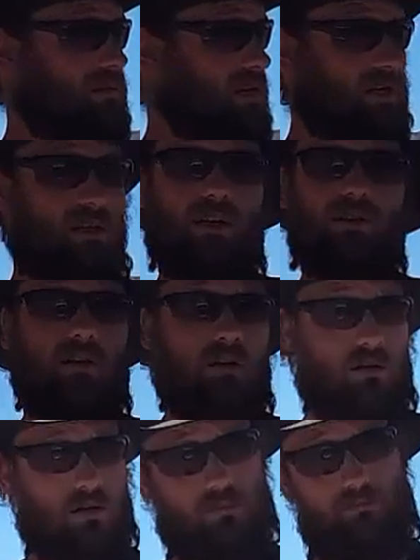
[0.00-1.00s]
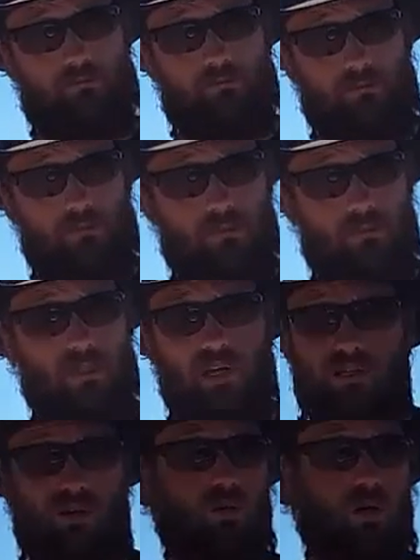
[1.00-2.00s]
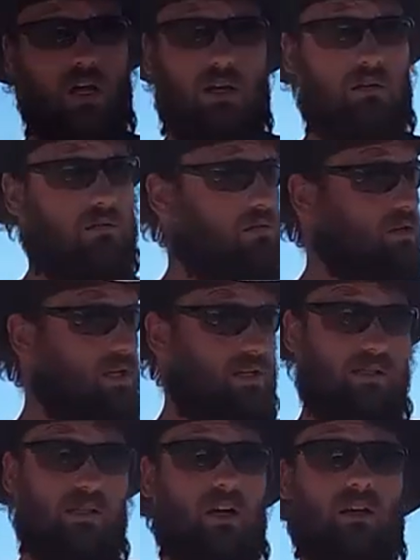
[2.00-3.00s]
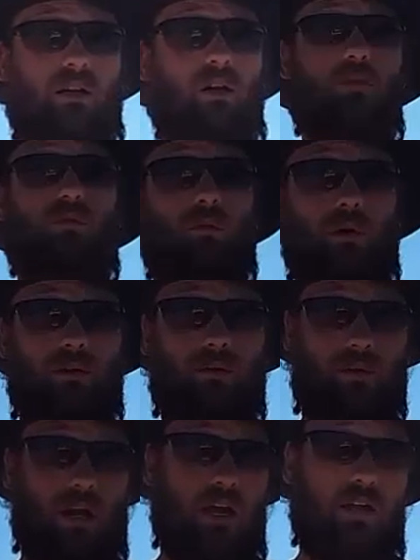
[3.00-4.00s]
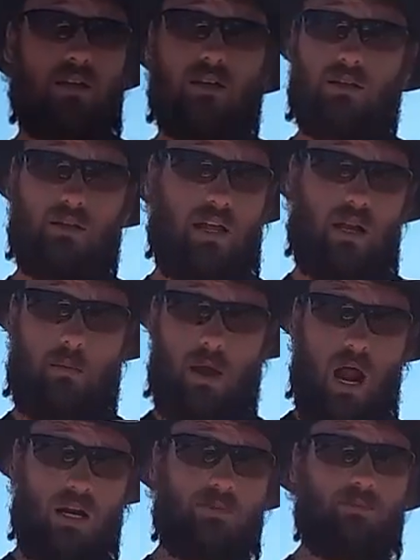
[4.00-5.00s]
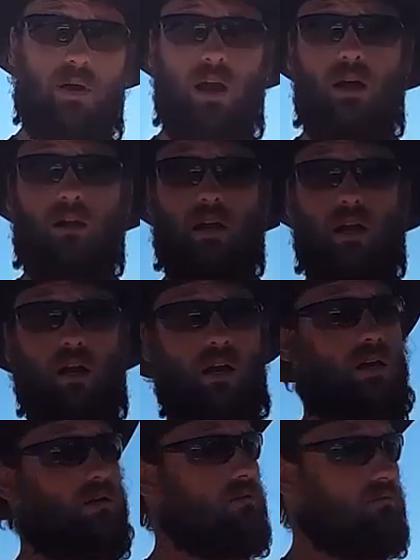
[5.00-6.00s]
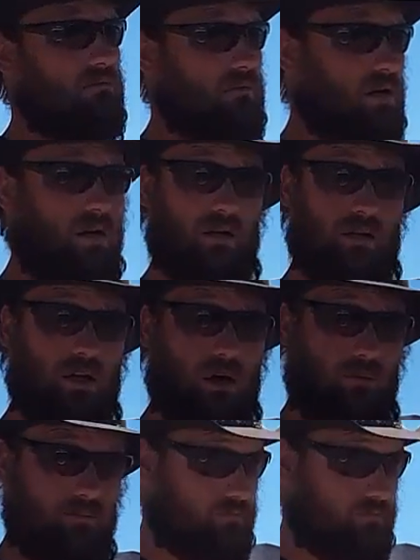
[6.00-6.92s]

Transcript: It doesn't hurt them. It's quick. It's done and over with. Okay. Get a little antibiotic spray on there, and you're good to go.